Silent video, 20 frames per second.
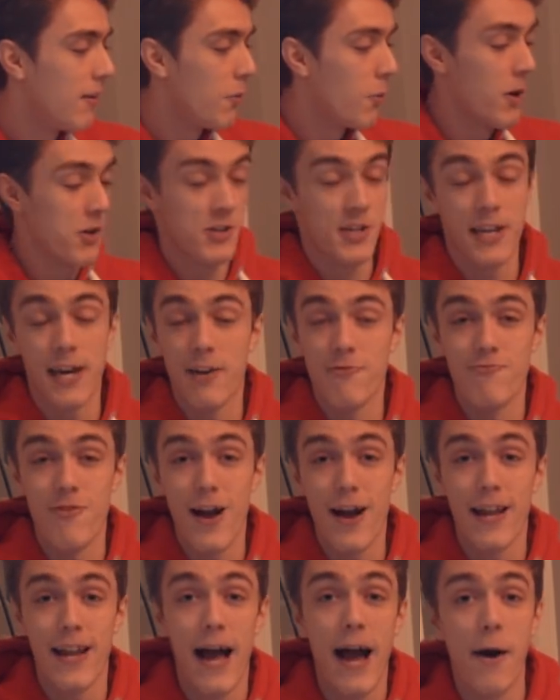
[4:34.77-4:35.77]
Whilst you can
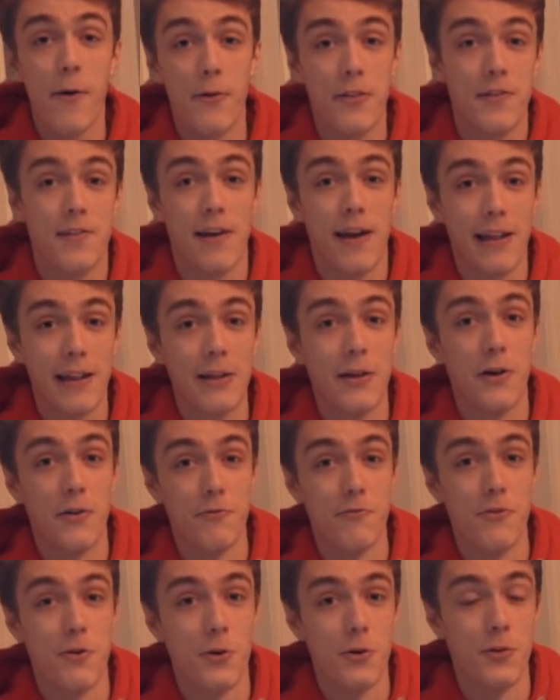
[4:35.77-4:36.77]
ride out of the saddle
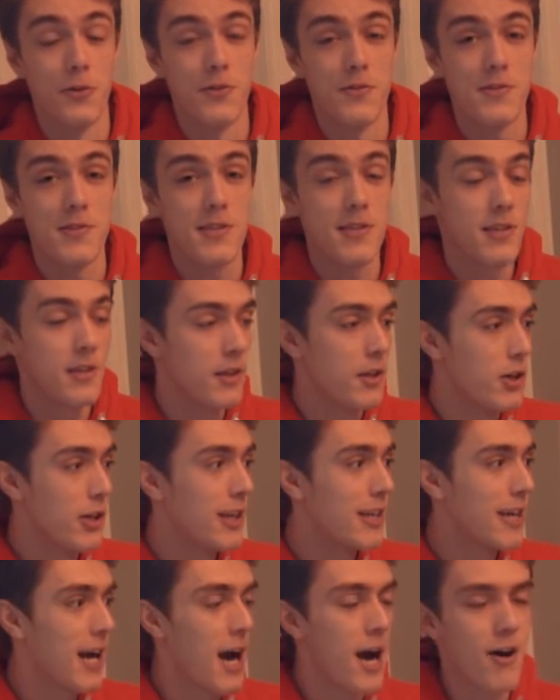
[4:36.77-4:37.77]
on rollers, you
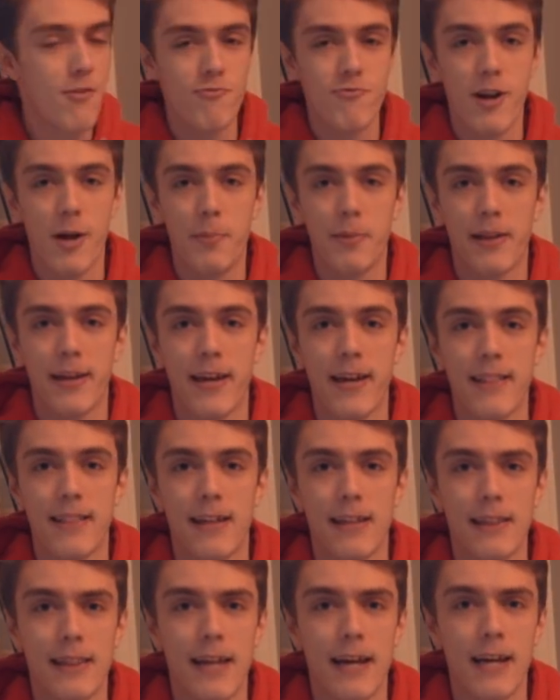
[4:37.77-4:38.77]
can't replicate
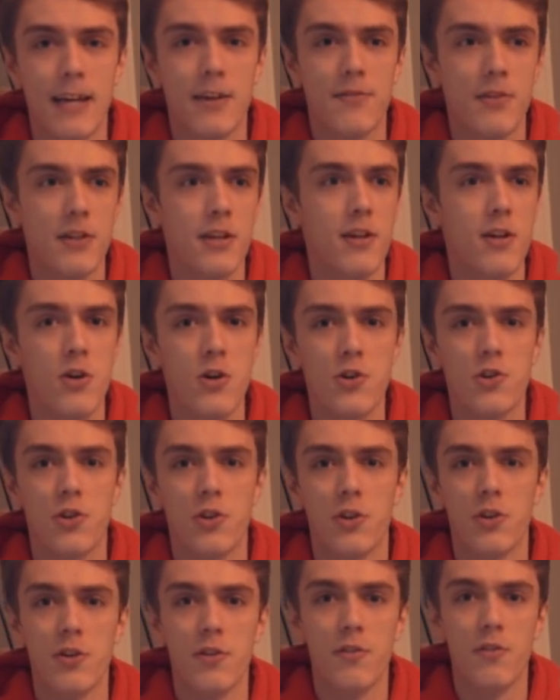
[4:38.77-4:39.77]
that lack of
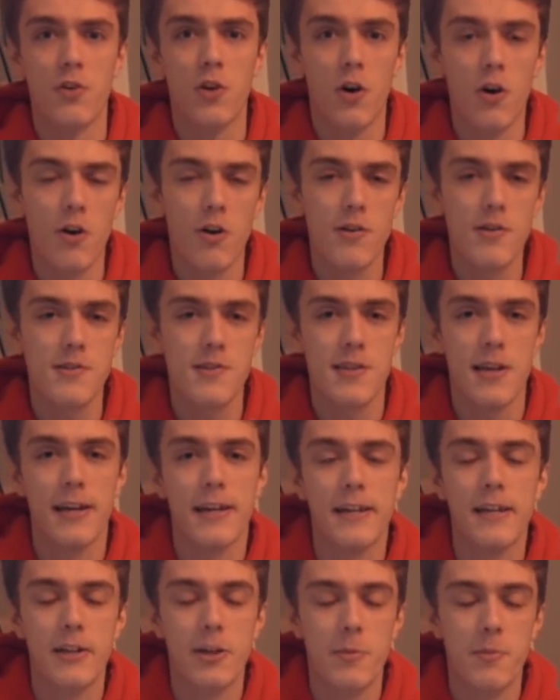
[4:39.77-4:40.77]
inertia that you've got
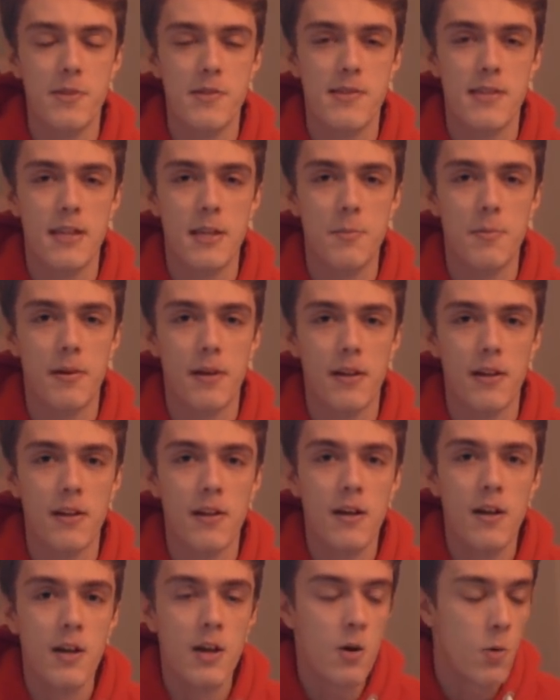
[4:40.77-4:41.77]
cycling up a steep hill
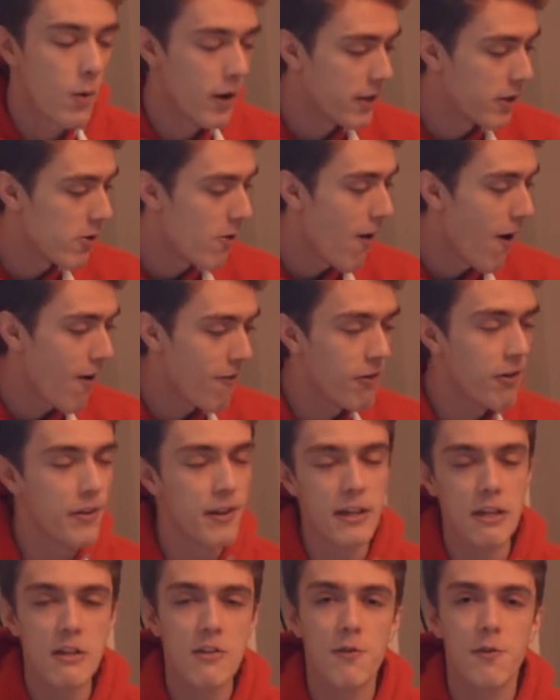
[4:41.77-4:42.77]
when you are on
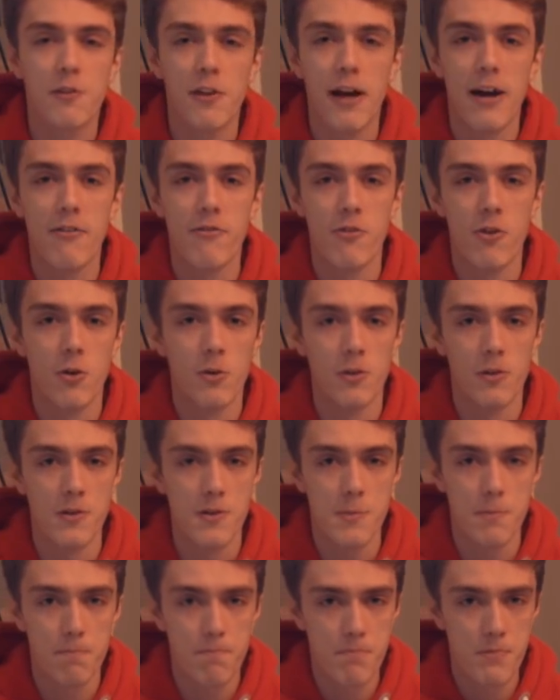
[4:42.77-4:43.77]
these flat
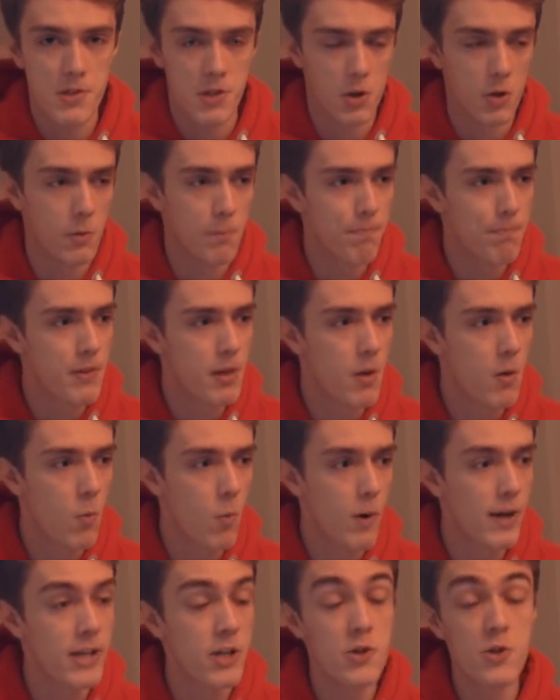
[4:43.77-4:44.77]
rollers. So
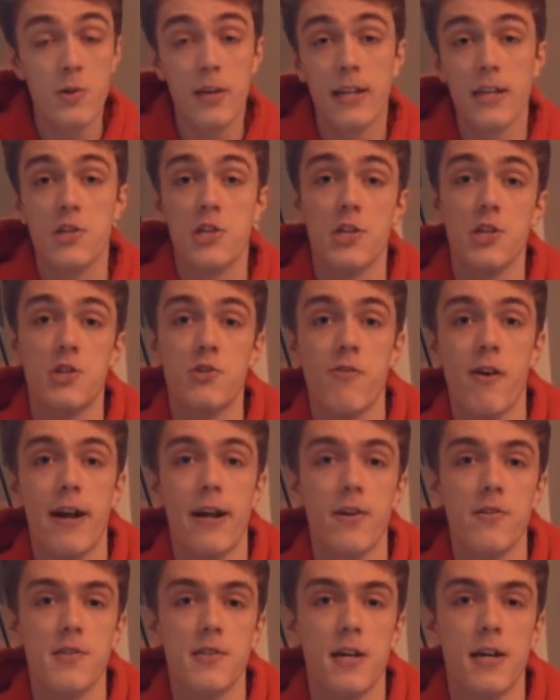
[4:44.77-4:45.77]
when you do get the chance to
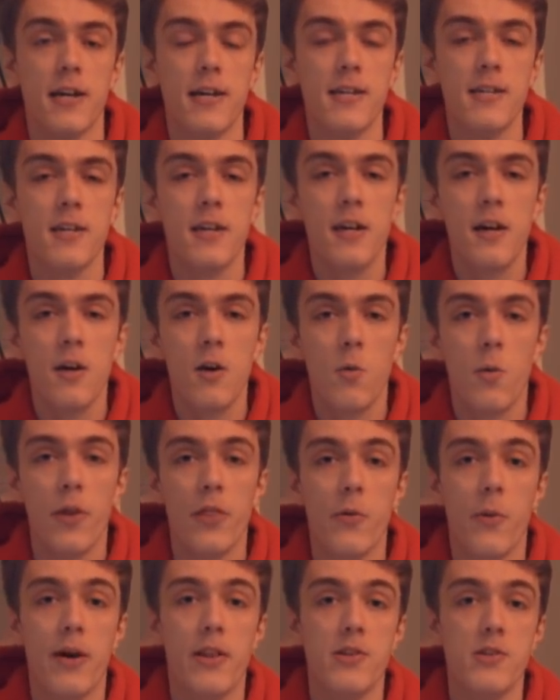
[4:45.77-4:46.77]
ride outside,
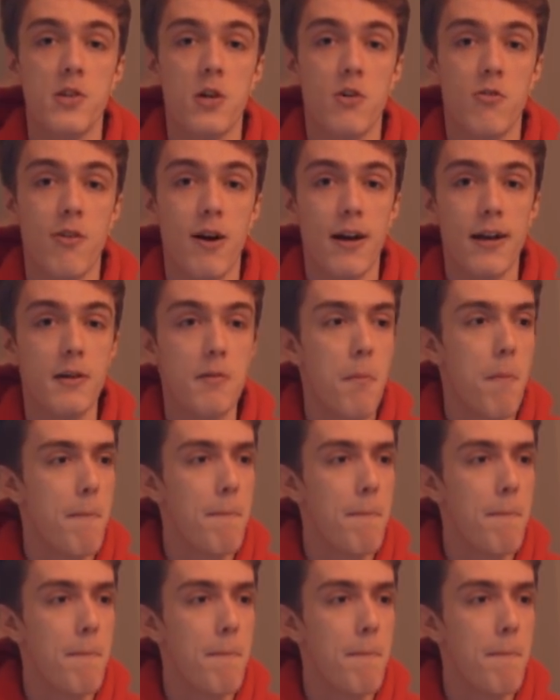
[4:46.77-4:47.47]
when the weather's alright,